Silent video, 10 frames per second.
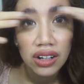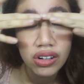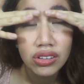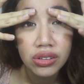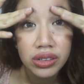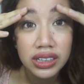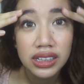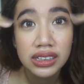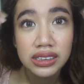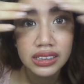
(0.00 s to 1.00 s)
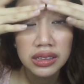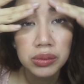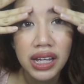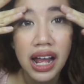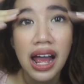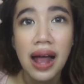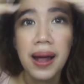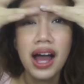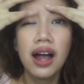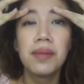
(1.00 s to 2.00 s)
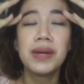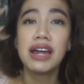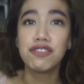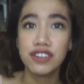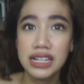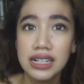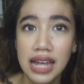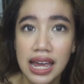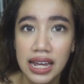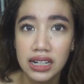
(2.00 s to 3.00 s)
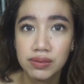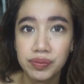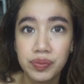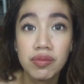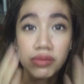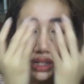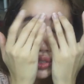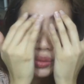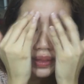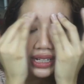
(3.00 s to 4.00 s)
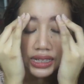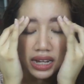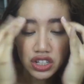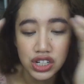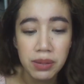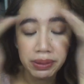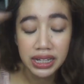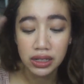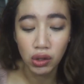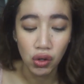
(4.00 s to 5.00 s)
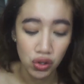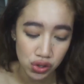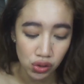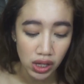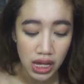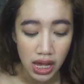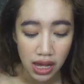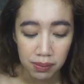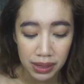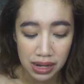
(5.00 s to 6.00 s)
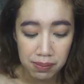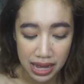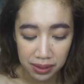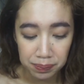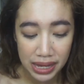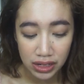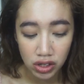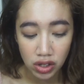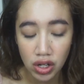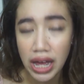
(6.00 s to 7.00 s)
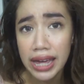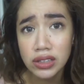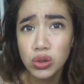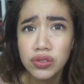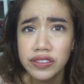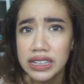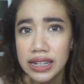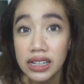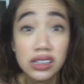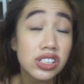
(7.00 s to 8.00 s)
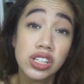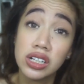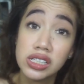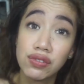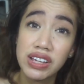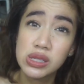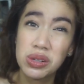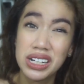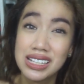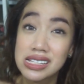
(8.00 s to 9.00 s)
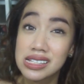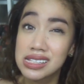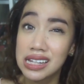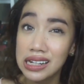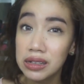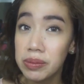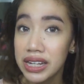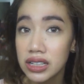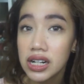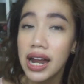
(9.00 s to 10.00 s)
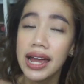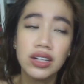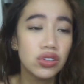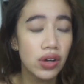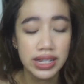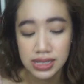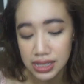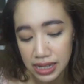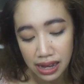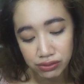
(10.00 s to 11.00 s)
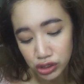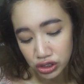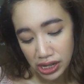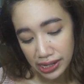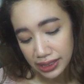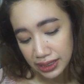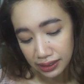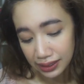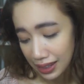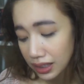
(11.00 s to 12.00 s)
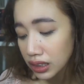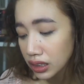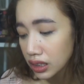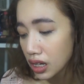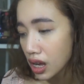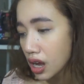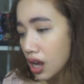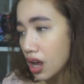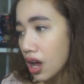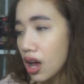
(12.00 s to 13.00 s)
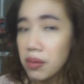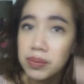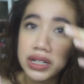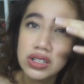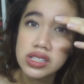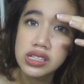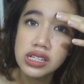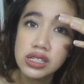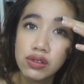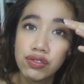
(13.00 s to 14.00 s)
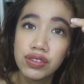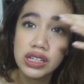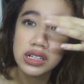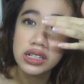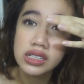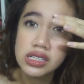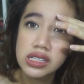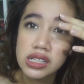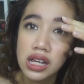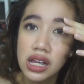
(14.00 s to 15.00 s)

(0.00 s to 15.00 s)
Although it can still be I feel like super intact siya. Syempre ginulo ko so malamang. Pero I do feel like the Sunny's Face one is still better. I don't know. I still have to try it again. Because this feels